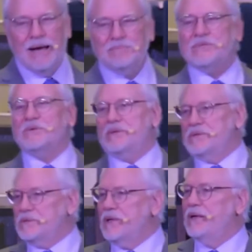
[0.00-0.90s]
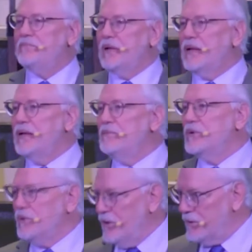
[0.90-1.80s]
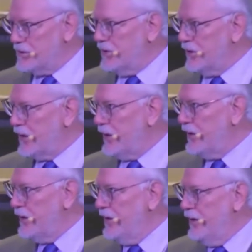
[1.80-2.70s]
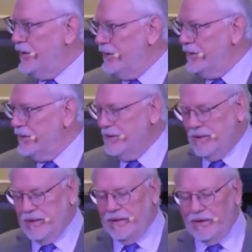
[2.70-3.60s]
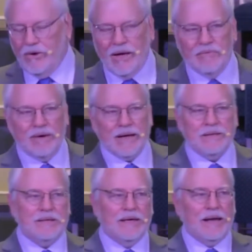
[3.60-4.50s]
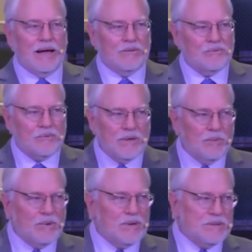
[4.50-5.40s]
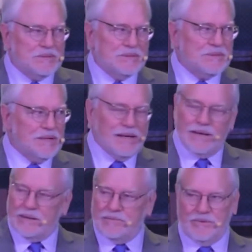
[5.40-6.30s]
just going to shut up and let him do all the talking. You know, if I could get out three words and say, I love you,